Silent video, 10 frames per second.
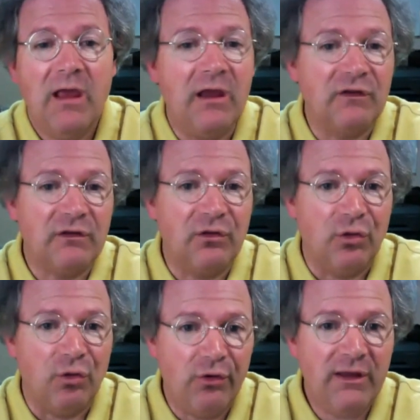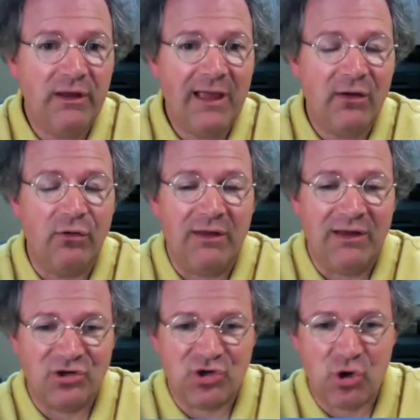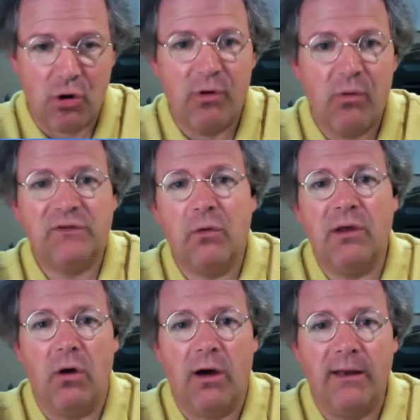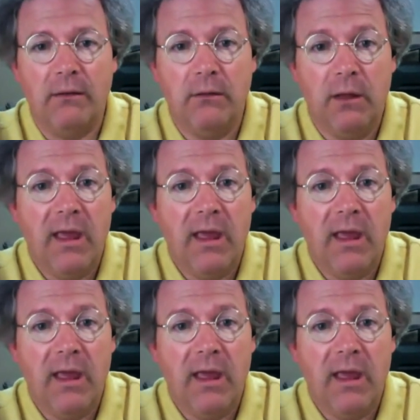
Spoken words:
is learning how to interpret what's going on